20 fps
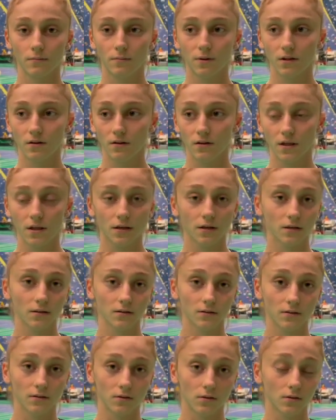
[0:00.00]
be the
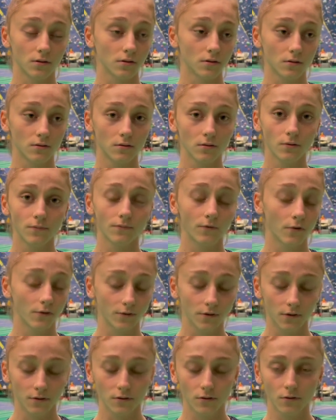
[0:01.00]
second of the group or
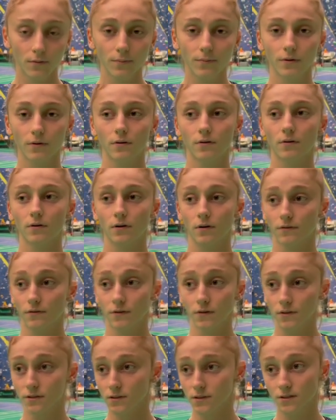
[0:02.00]
the
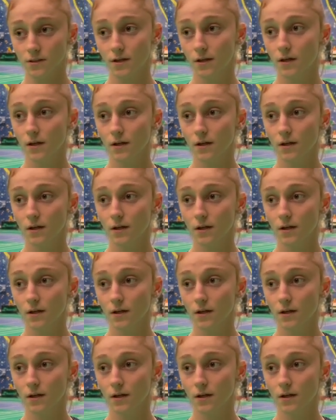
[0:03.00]
first,